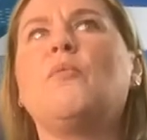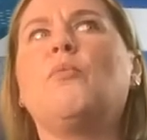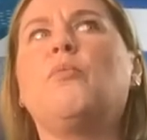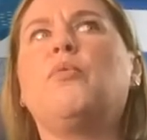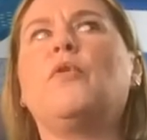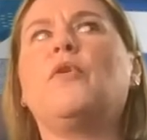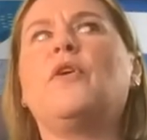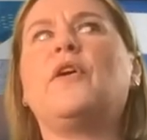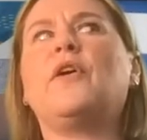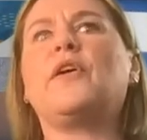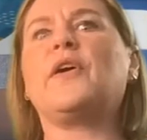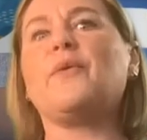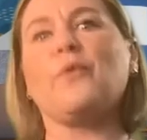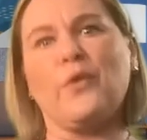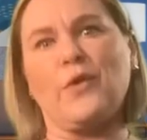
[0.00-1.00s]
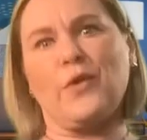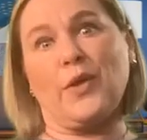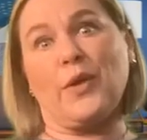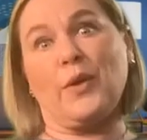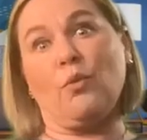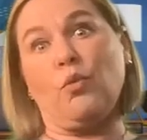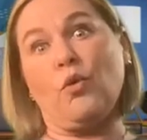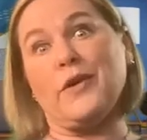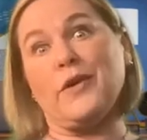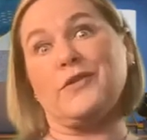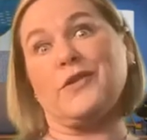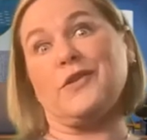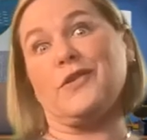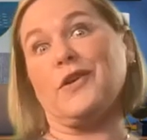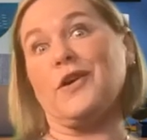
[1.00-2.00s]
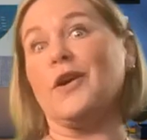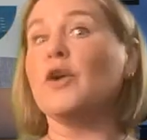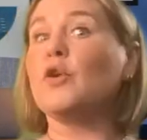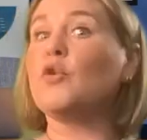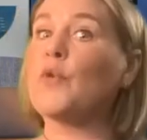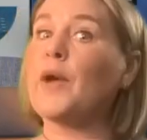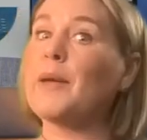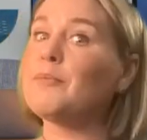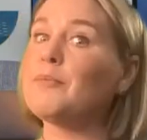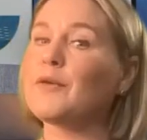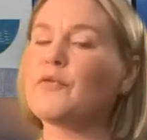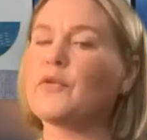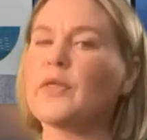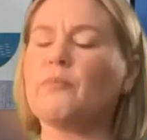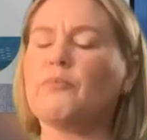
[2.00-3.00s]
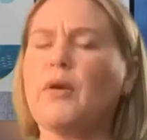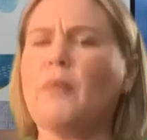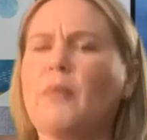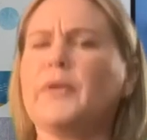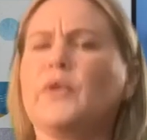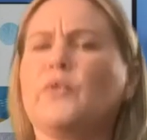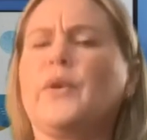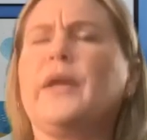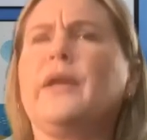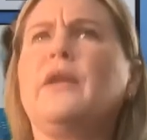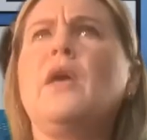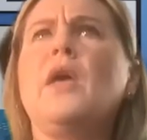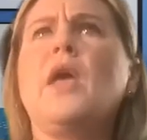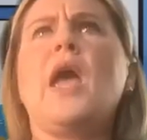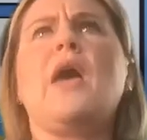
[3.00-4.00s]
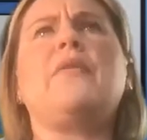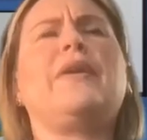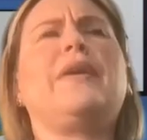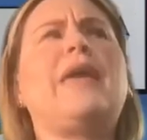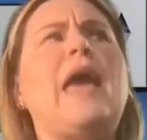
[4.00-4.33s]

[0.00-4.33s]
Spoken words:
but really wasn't a great book for them probably to read. And then